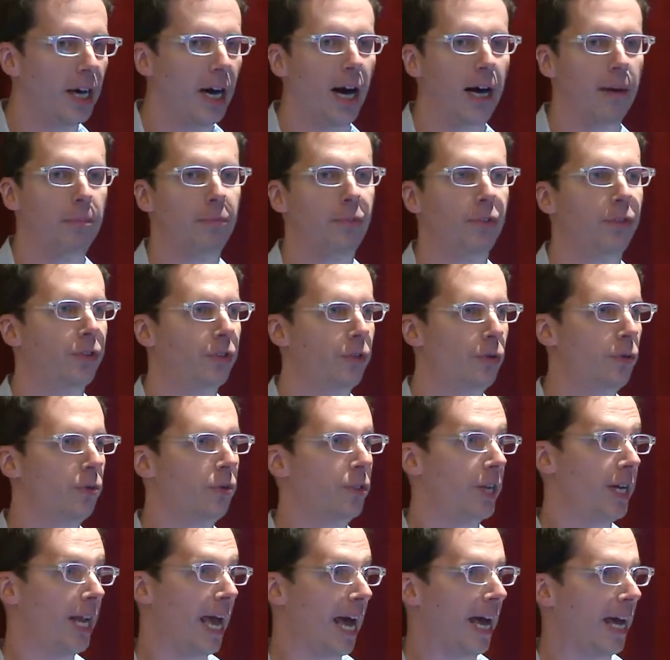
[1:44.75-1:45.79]
um, to
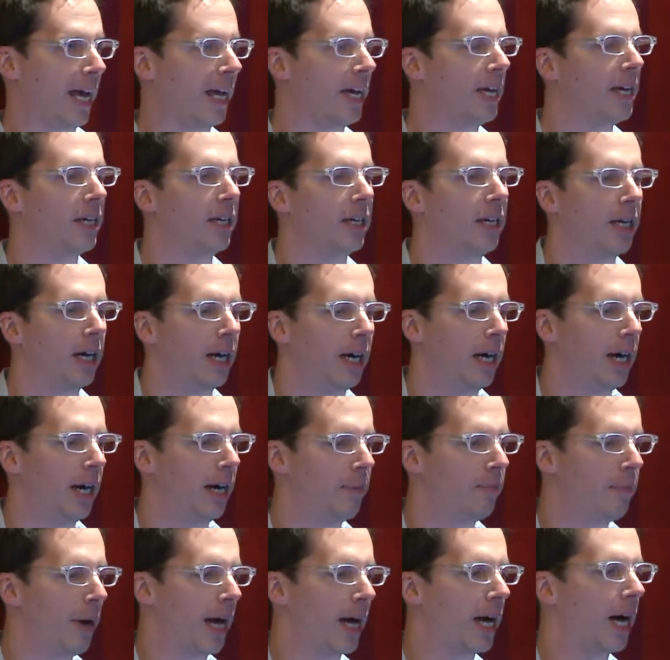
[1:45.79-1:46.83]
today
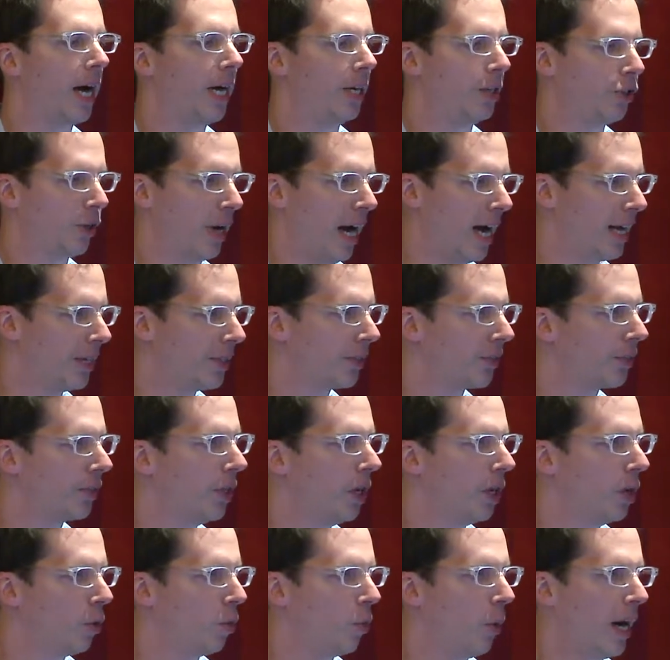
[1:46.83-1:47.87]
uh, by contrast,
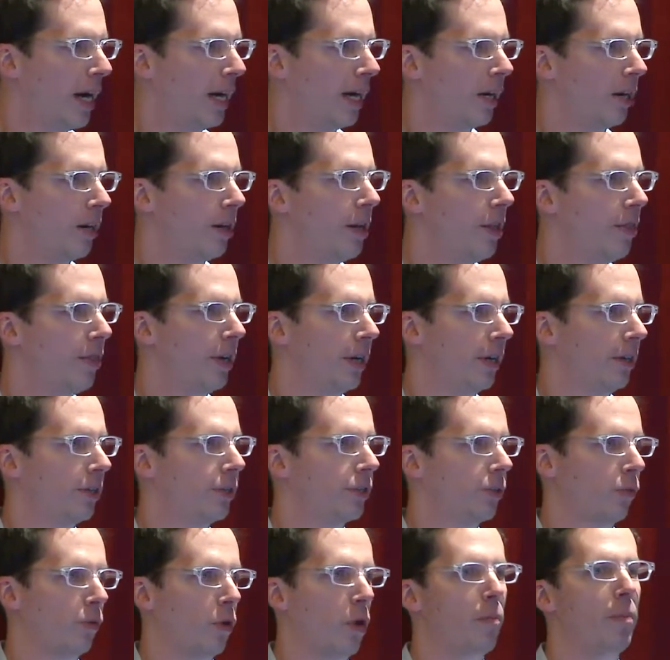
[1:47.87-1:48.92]
where
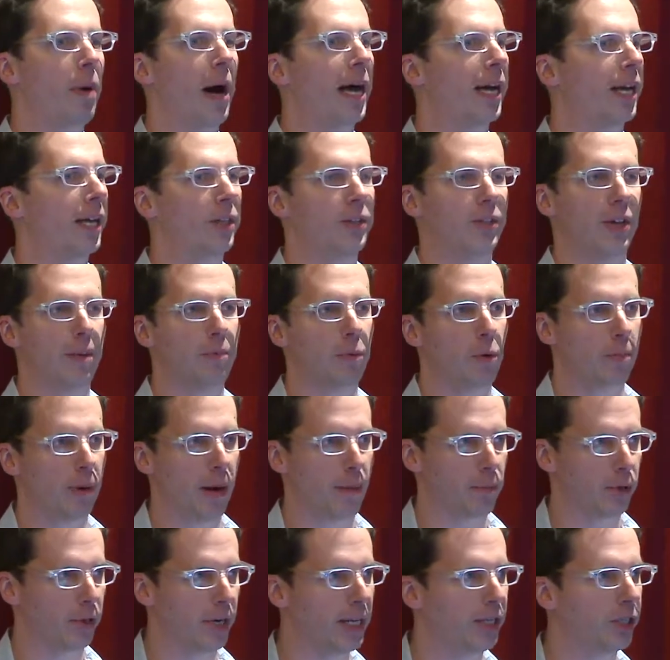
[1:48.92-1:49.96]
there's robotic sample
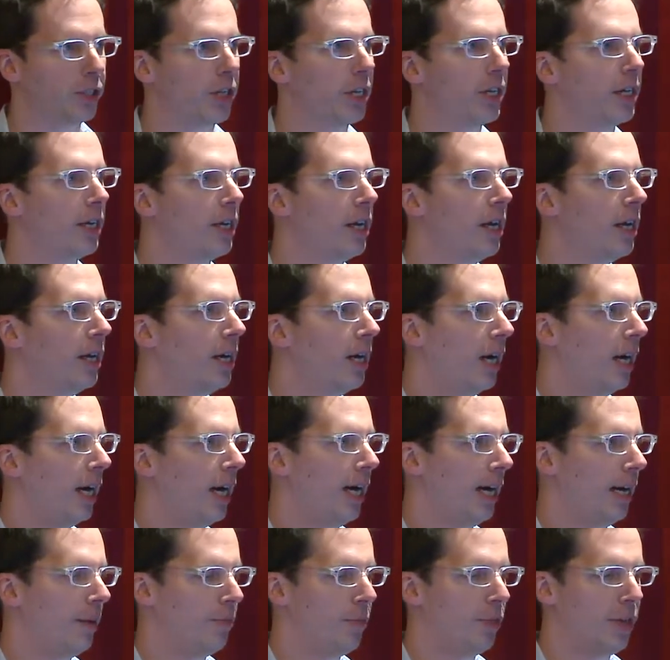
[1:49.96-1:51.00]
preparation,
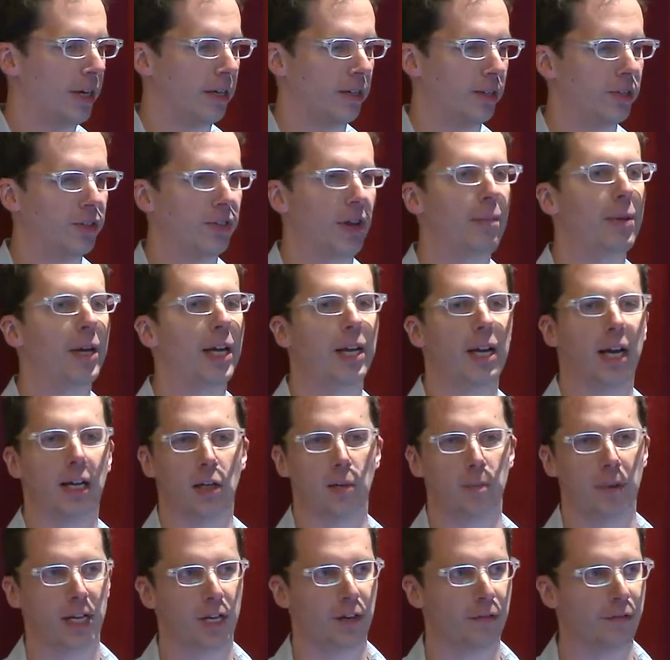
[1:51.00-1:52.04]
um, there's
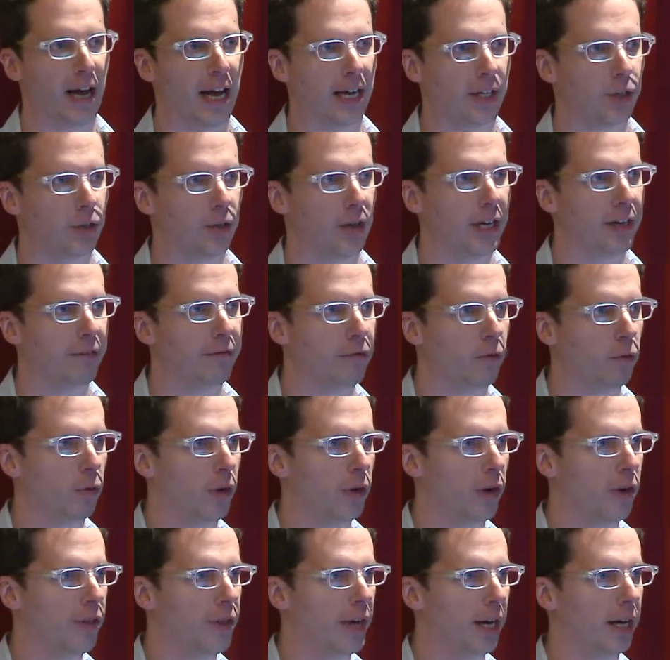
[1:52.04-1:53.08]
semiconductor manufacturing
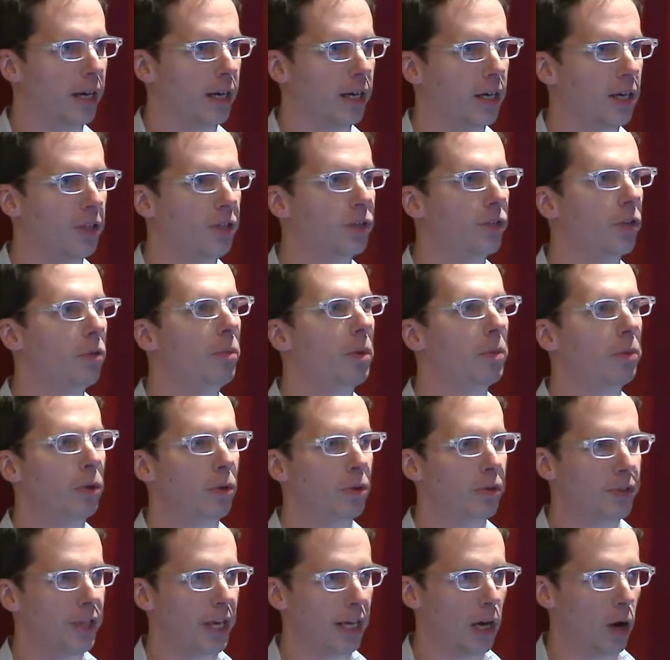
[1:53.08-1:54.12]
for the
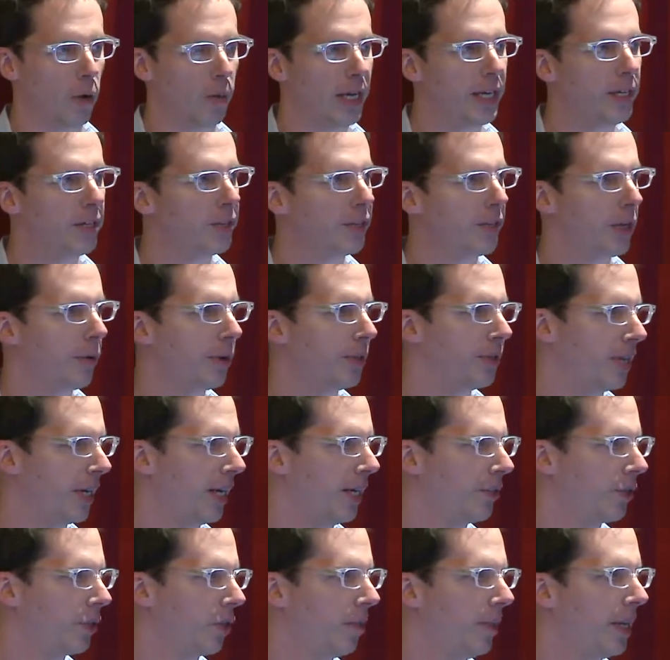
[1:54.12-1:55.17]
consumables that go into sequencing
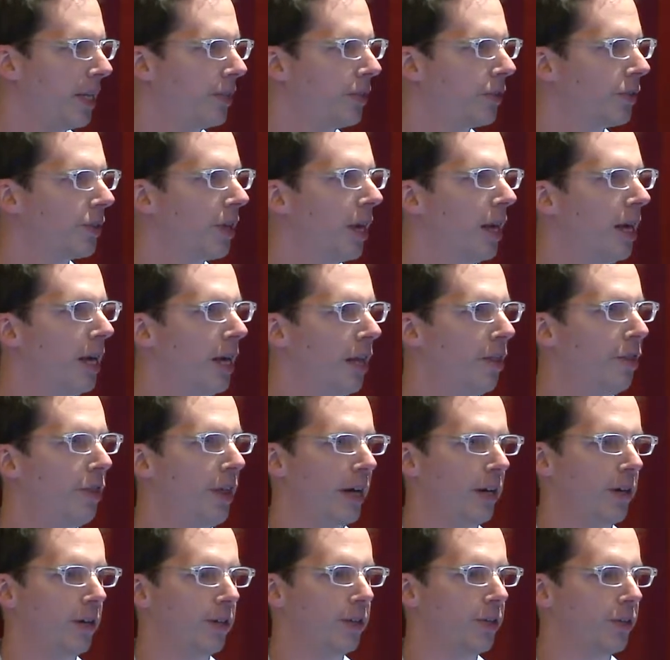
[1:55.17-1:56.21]
instruments,
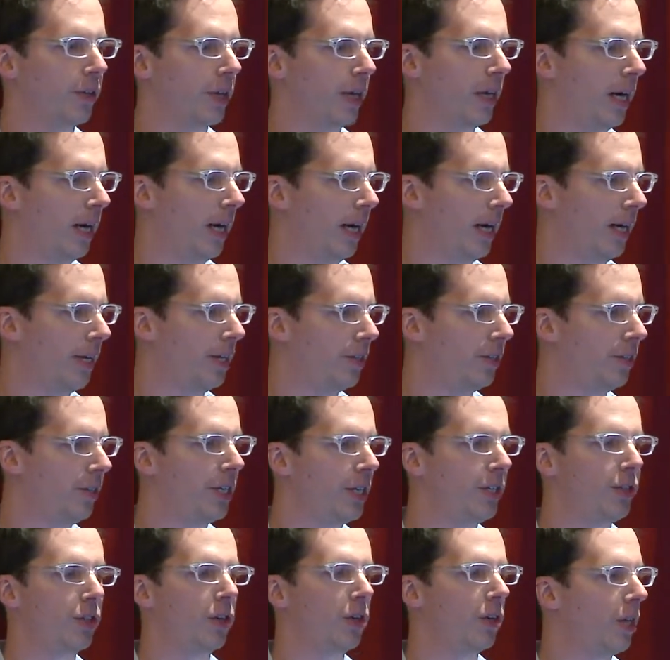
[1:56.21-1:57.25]
there's uh,
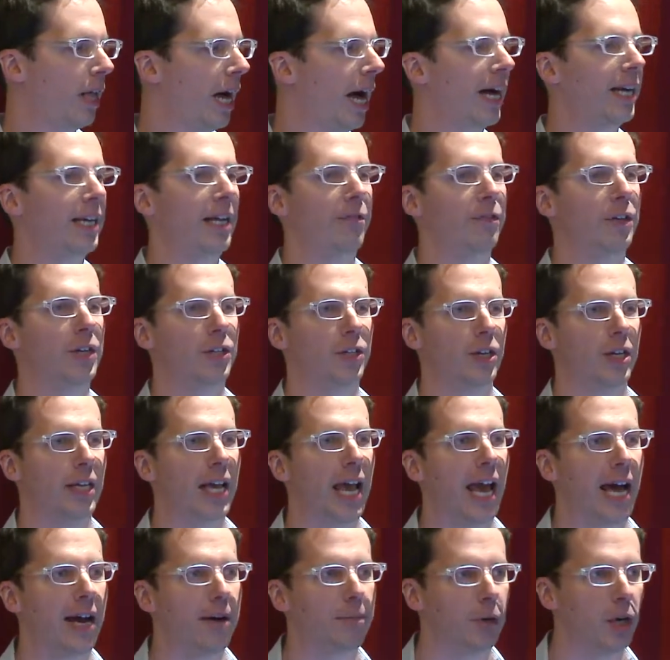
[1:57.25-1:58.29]
digital high definition
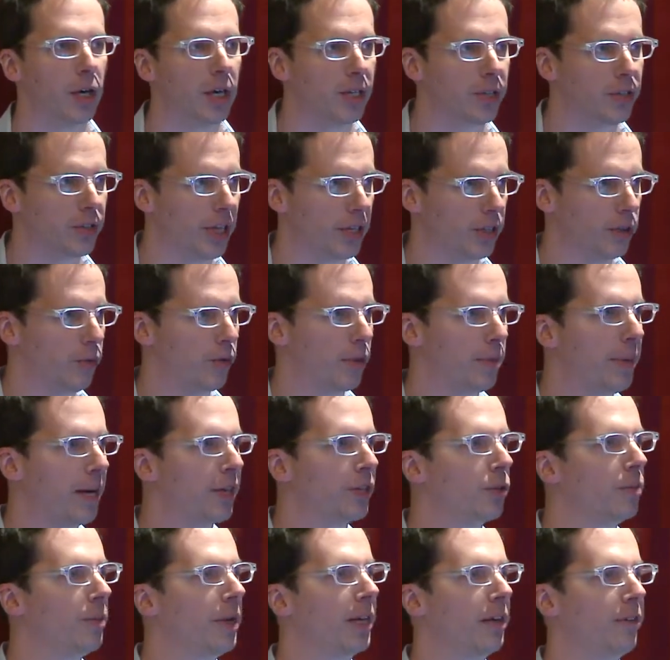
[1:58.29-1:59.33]
cameras that do the
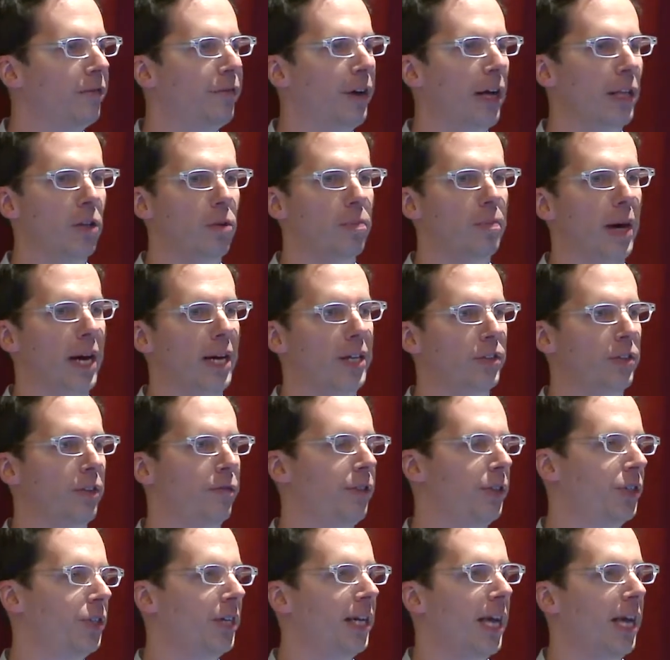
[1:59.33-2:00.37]
measurement, followed by
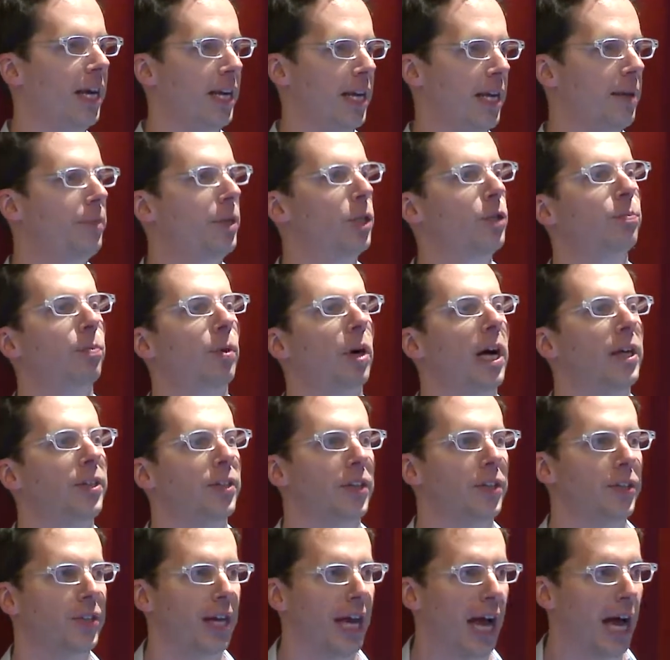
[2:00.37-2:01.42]
sophisticated image
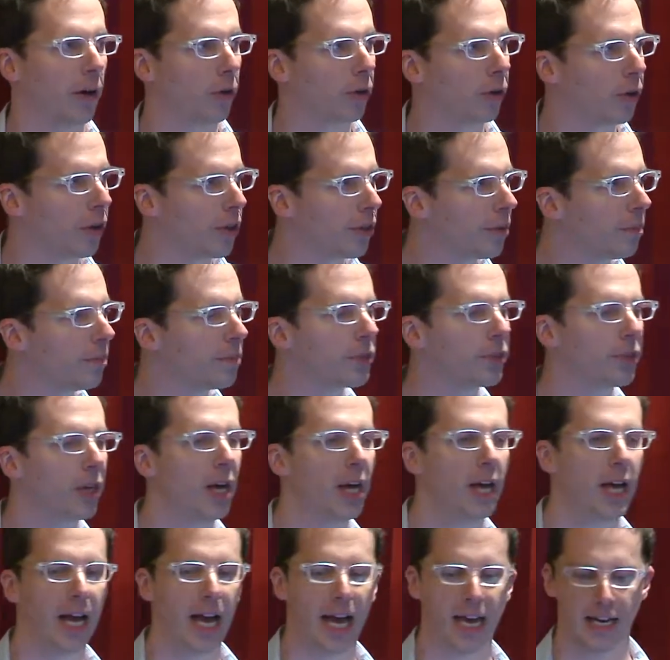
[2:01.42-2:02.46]
processing algorithms,
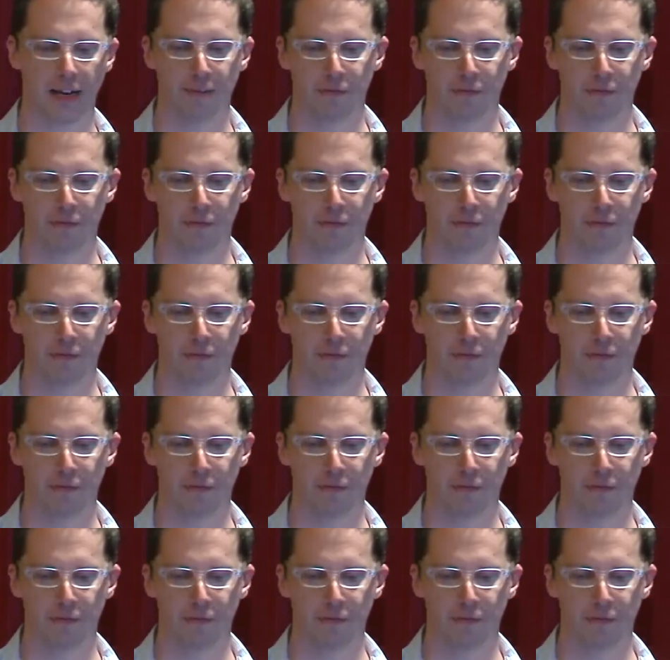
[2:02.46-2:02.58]
and